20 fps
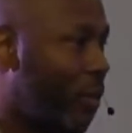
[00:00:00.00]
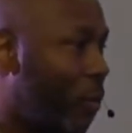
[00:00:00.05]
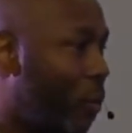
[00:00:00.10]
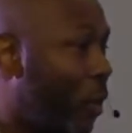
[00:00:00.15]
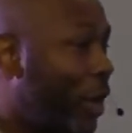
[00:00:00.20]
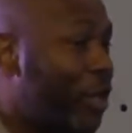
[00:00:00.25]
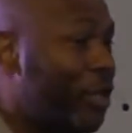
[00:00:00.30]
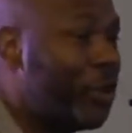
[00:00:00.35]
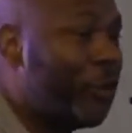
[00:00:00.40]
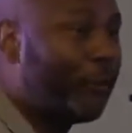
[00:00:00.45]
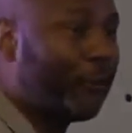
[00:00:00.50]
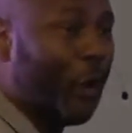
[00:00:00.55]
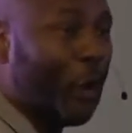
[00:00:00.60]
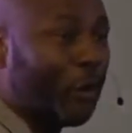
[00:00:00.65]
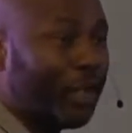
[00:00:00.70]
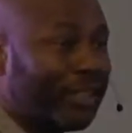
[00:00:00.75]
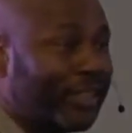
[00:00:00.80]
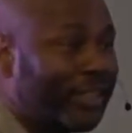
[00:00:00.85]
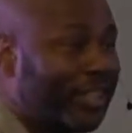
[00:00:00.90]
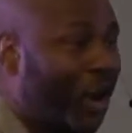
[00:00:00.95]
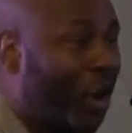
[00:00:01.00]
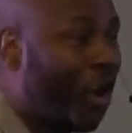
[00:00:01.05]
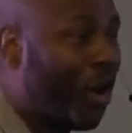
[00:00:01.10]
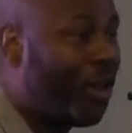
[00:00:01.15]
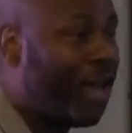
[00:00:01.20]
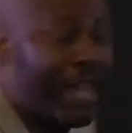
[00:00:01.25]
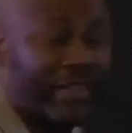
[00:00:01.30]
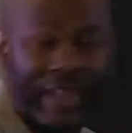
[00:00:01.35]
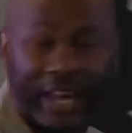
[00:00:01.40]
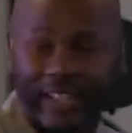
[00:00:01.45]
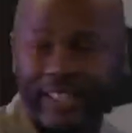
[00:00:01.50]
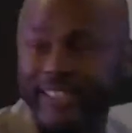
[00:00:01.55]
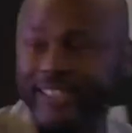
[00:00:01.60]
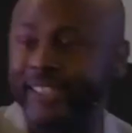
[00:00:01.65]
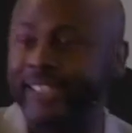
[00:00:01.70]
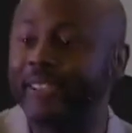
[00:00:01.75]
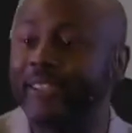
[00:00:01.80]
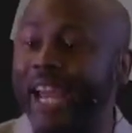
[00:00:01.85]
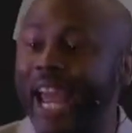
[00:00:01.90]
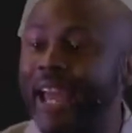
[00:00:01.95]
What are you focusing on that's,
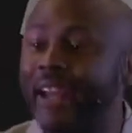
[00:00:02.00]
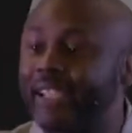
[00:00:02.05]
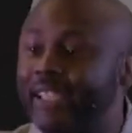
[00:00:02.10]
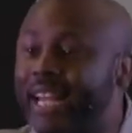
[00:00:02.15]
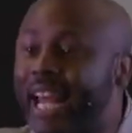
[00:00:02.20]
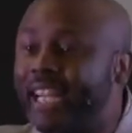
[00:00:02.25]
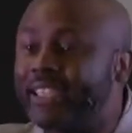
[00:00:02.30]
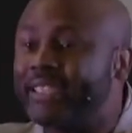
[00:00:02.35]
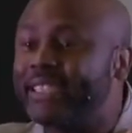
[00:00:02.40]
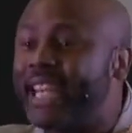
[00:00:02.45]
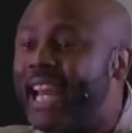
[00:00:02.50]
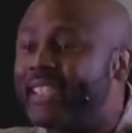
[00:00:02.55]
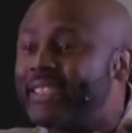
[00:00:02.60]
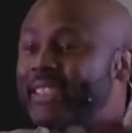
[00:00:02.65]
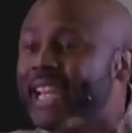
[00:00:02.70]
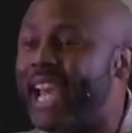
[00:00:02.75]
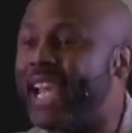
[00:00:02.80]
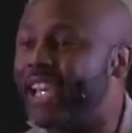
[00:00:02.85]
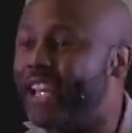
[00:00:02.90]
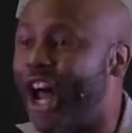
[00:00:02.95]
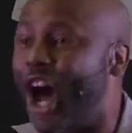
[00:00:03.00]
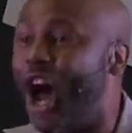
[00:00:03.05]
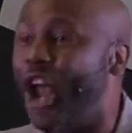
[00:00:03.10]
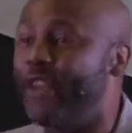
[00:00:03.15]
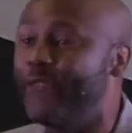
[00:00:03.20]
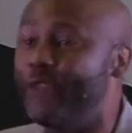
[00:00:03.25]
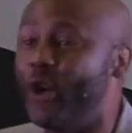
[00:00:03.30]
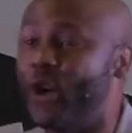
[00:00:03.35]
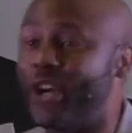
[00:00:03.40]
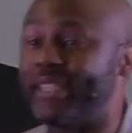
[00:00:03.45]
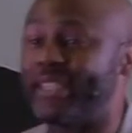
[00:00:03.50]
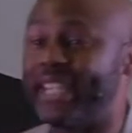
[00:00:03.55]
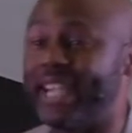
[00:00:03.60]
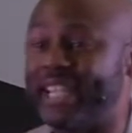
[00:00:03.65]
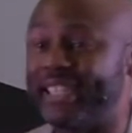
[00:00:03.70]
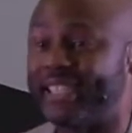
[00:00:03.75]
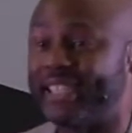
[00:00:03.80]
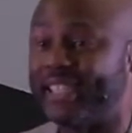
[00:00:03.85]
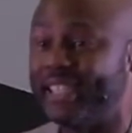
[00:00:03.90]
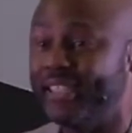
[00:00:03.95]
get, that's, that's taking all of your
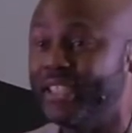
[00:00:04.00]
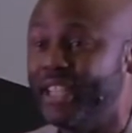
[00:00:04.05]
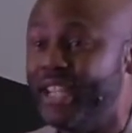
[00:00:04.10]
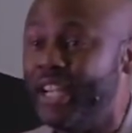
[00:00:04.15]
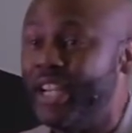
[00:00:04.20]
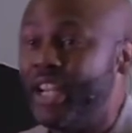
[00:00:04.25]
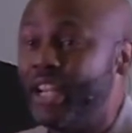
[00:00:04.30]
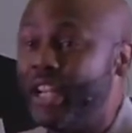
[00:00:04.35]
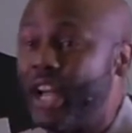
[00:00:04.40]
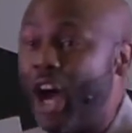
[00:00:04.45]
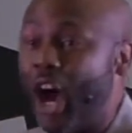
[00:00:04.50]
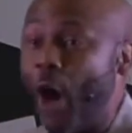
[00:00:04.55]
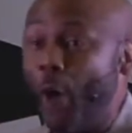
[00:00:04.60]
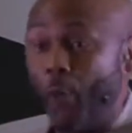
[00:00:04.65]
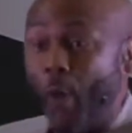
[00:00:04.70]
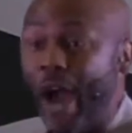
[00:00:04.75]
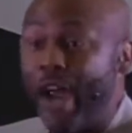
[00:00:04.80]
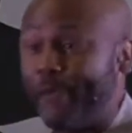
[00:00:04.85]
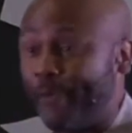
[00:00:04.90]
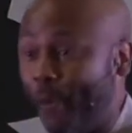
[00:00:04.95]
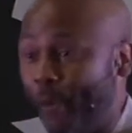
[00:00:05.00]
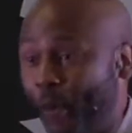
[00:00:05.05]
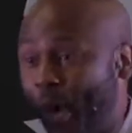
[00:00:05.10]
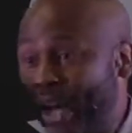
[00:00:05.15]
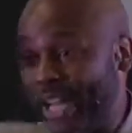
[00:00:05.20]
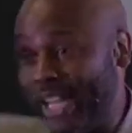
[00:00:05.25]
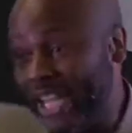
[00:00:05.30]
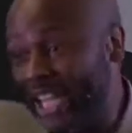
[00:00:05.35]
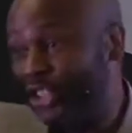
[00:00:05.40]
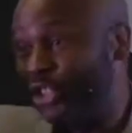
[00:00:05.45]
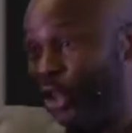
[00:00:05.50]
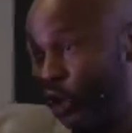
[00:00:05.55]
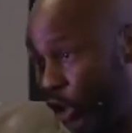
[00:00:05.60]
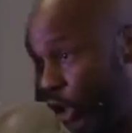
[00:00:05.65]
attention away from what it is you're